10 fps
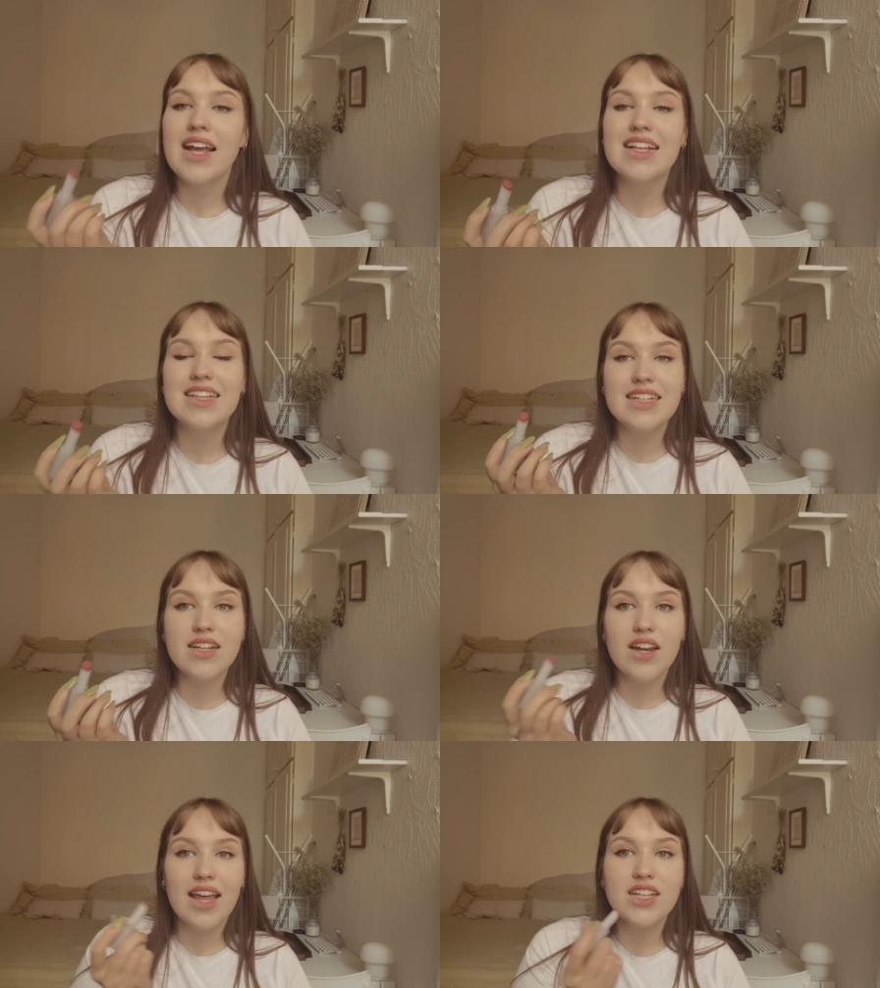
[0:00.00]
These are
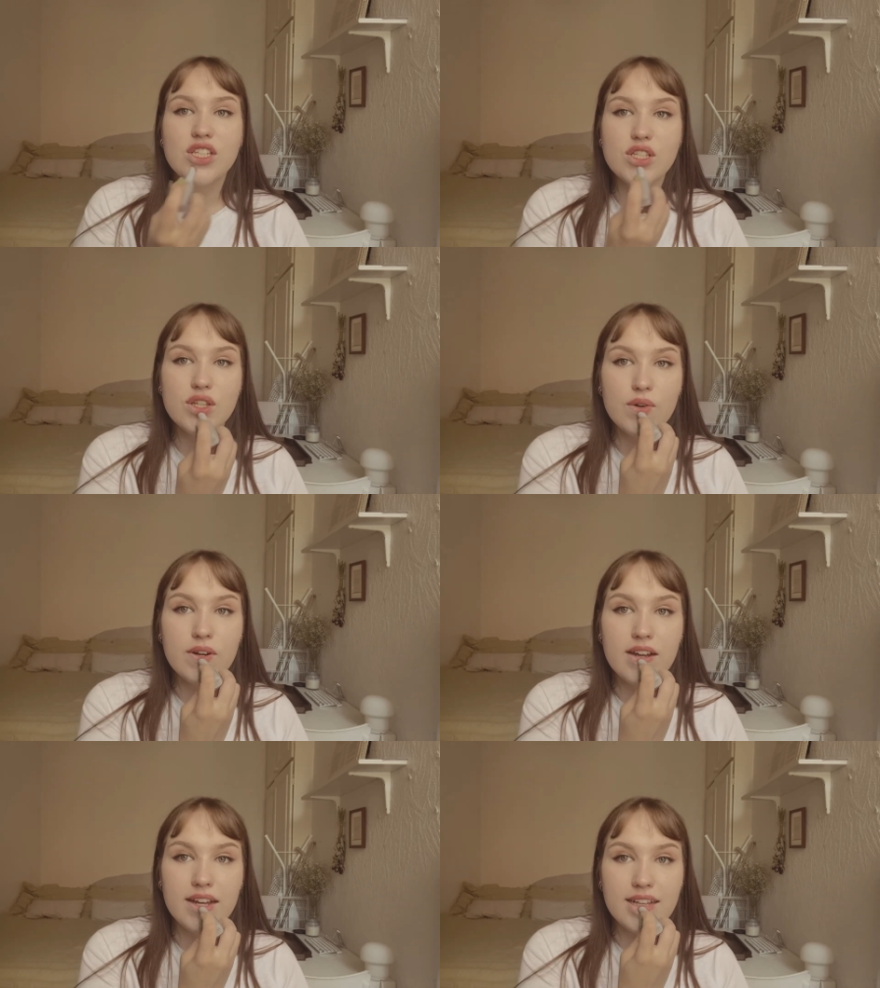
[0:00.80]
like so
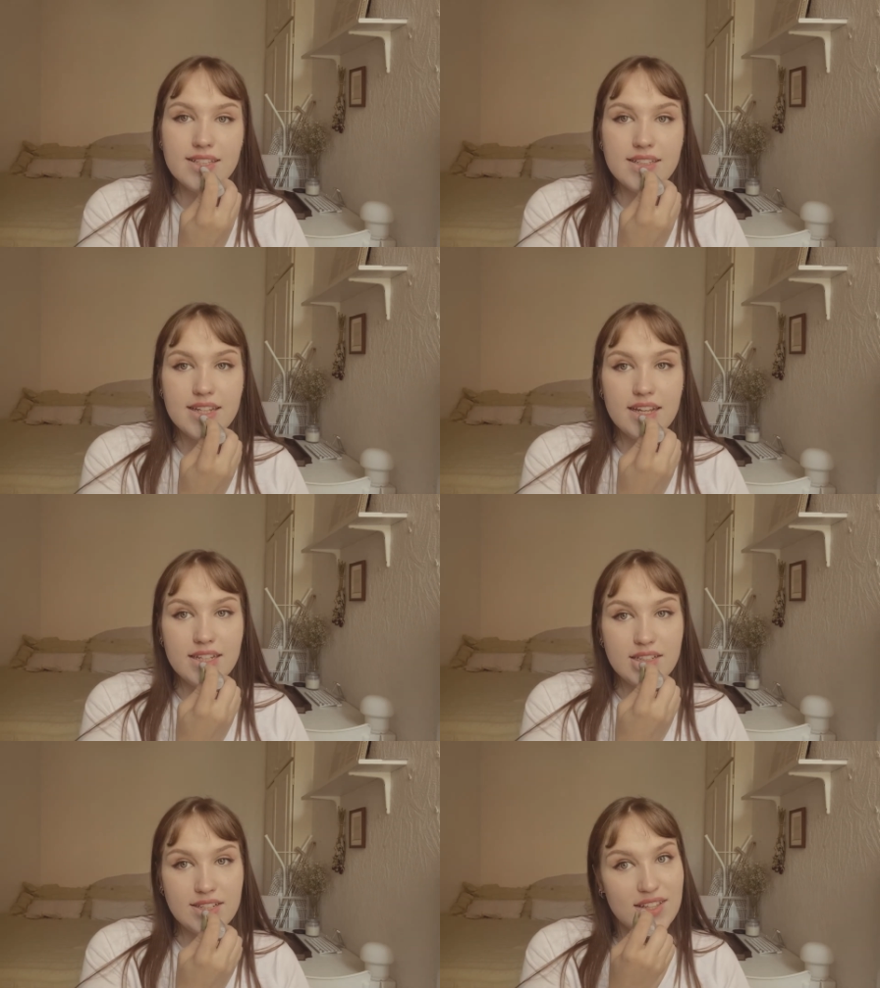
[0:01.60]
nice, the
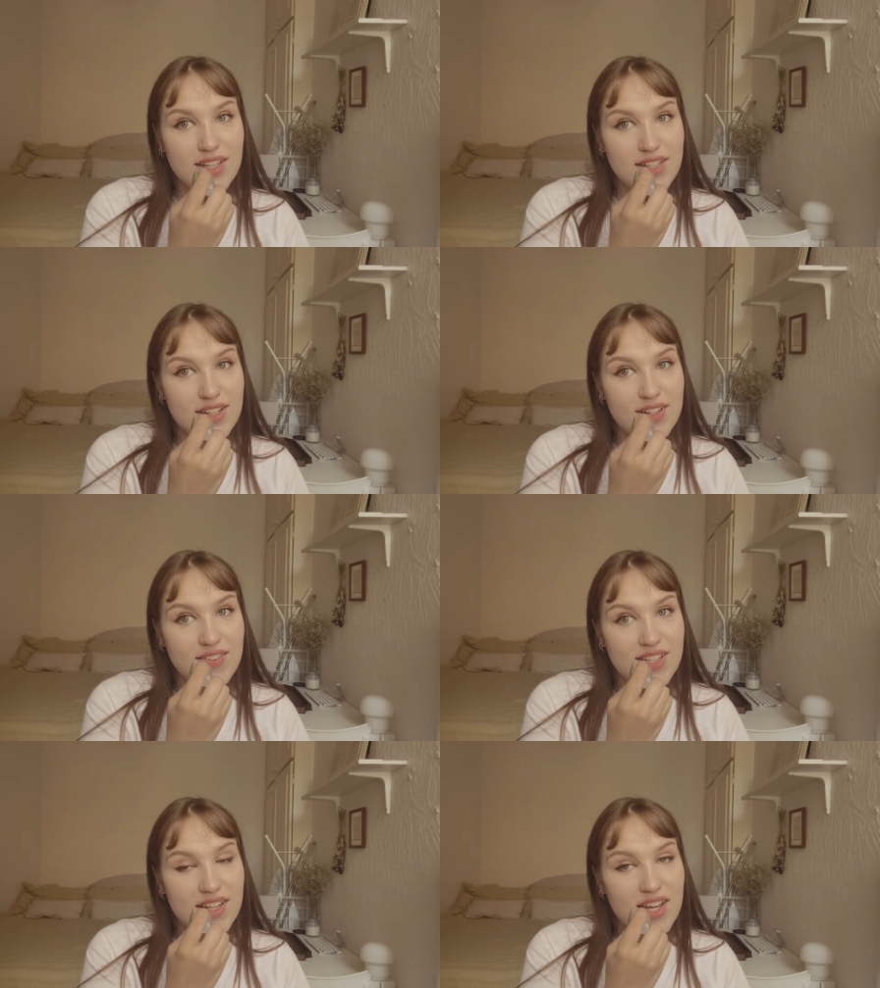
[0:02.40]
texture of this
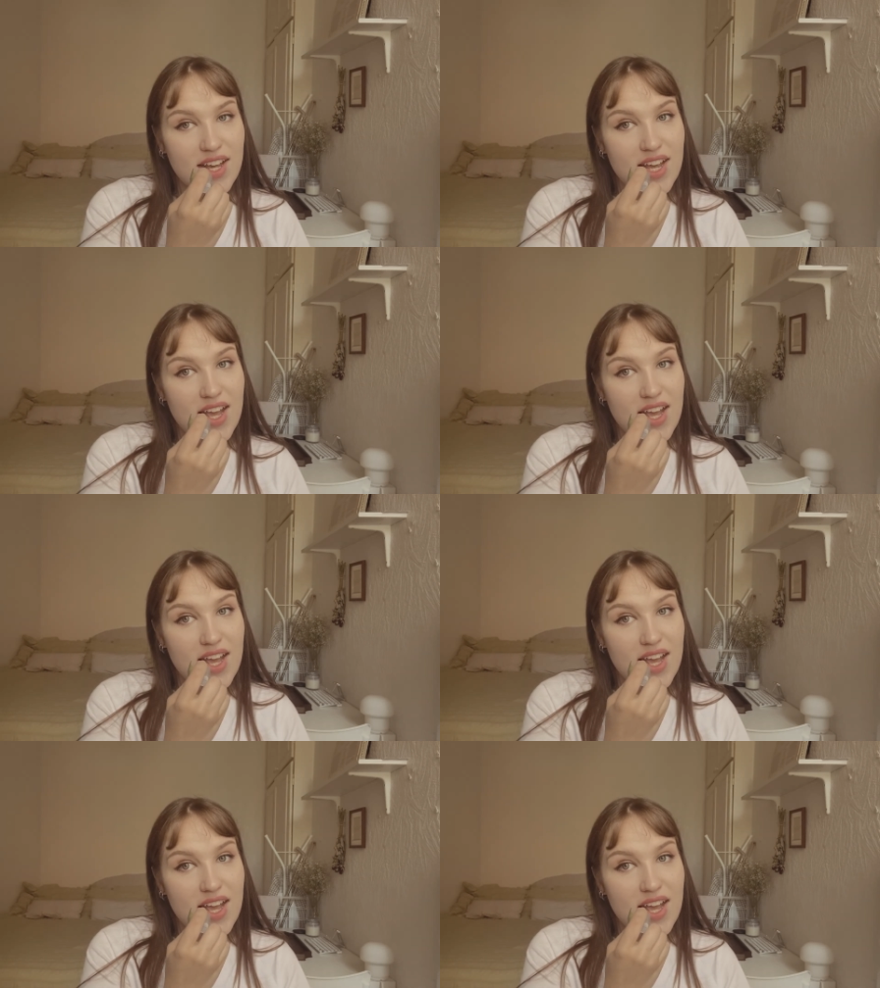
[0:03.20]
lipstick.